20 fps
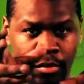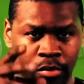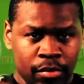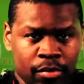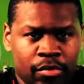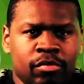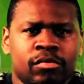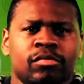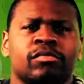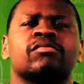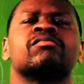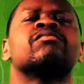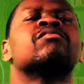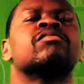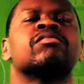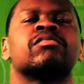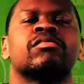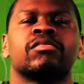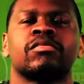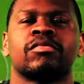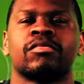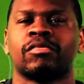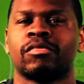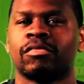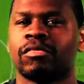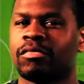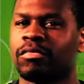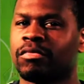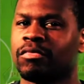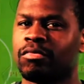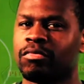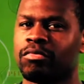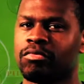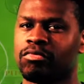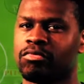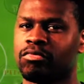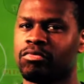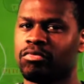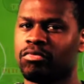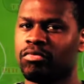I was watching
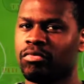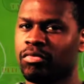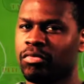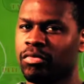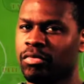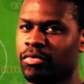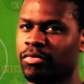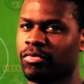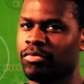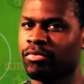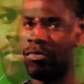videos. I was